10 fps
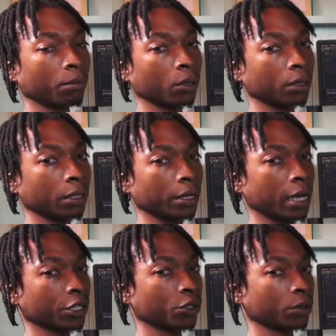but they're
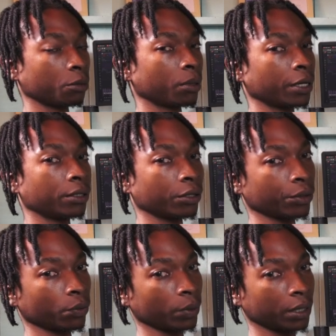actually
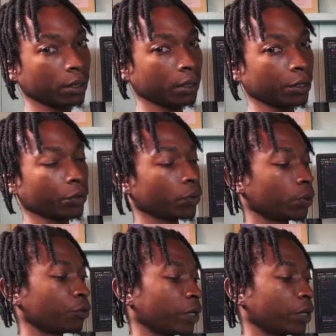partnered with their own